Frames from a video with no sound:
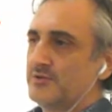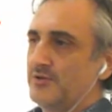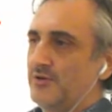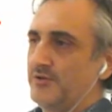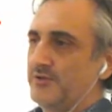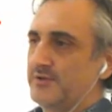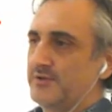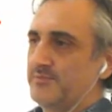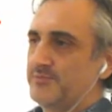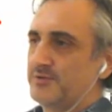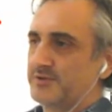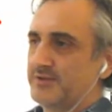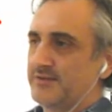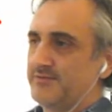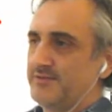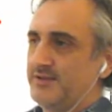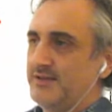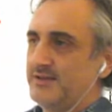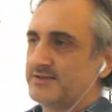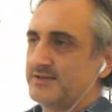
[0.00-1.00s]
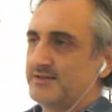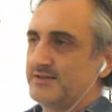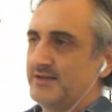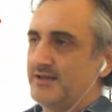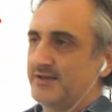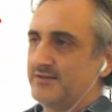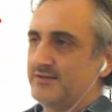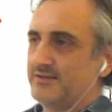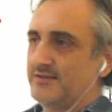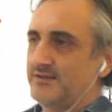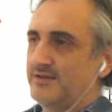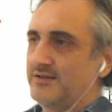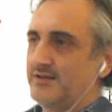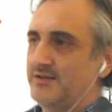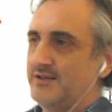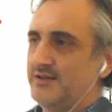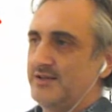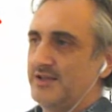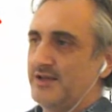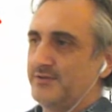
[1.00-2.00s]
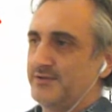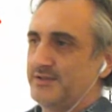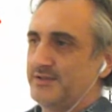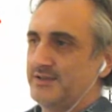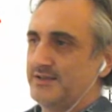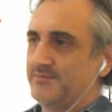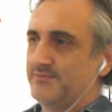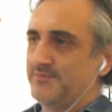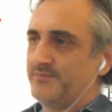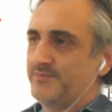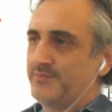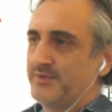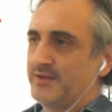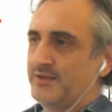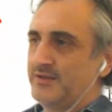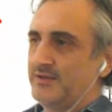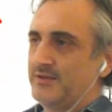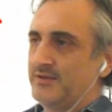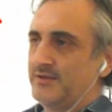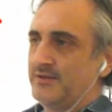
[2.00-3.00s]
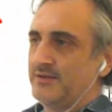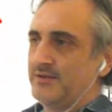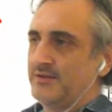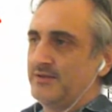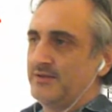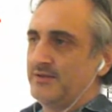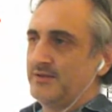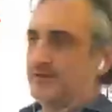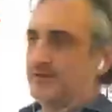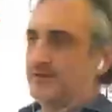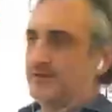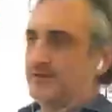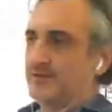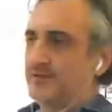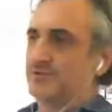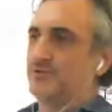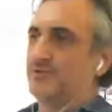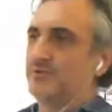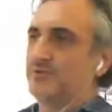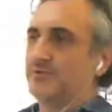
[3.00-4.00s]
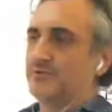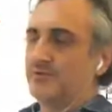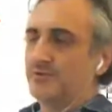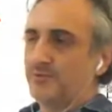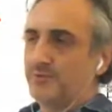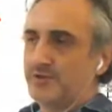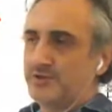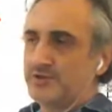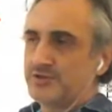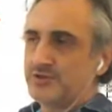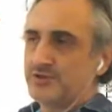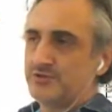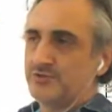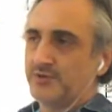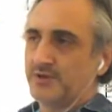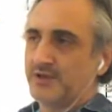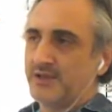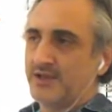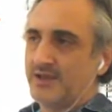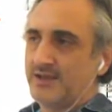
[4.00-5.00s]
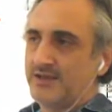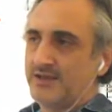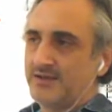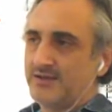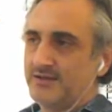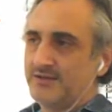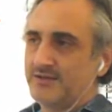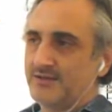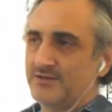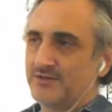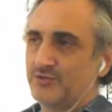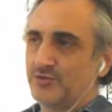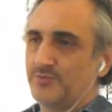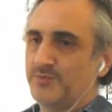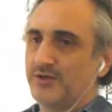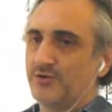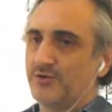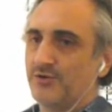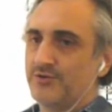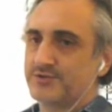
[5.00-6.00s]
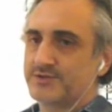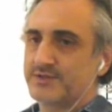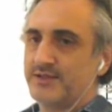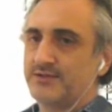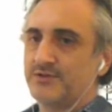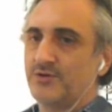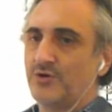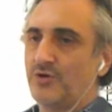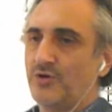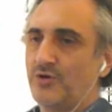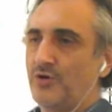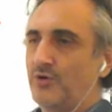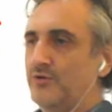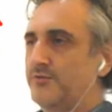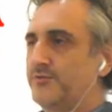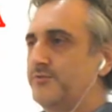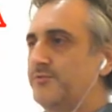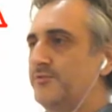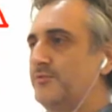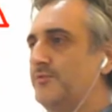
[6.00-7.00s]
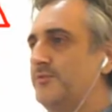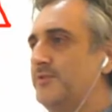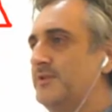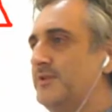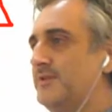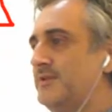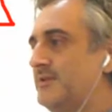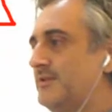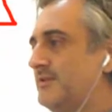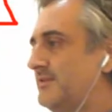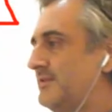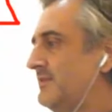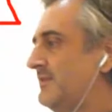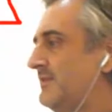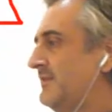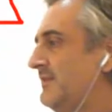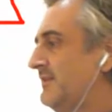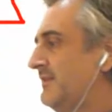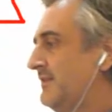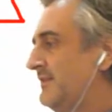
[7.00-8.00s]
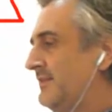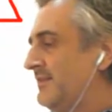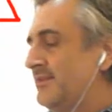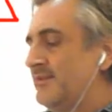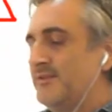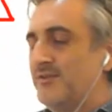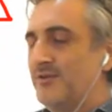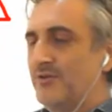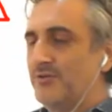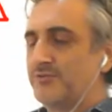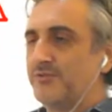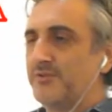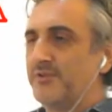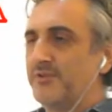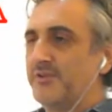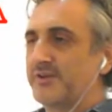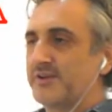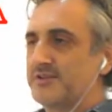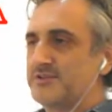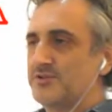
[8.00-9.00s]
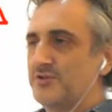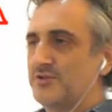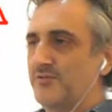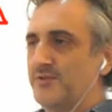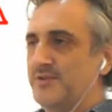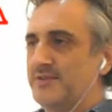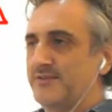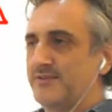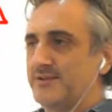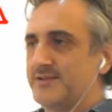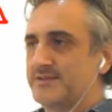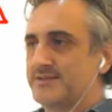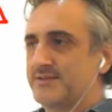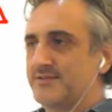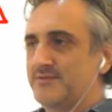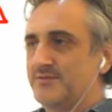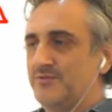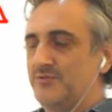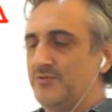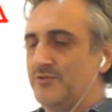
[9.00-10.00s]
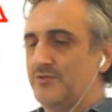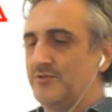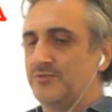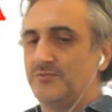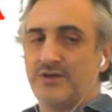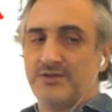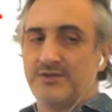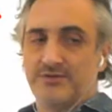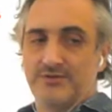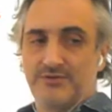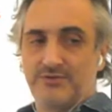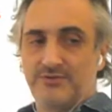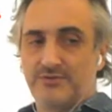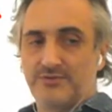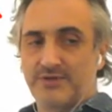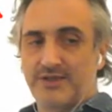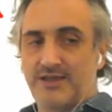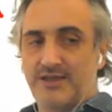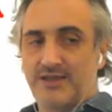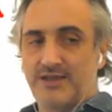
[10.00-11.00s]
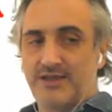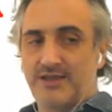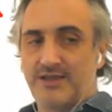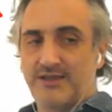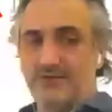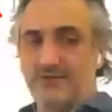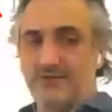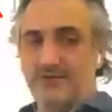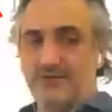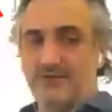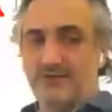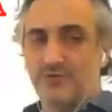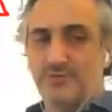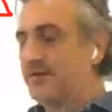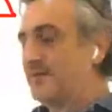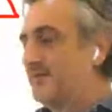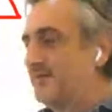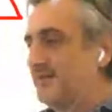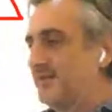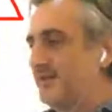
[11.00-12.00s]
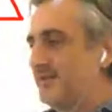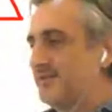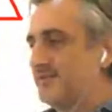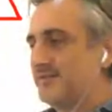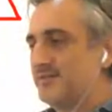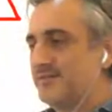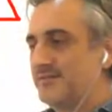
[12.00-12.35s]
So other important things are linearity, because you wish your gain to be constant all through the region of interest. You don't want your gain to be 1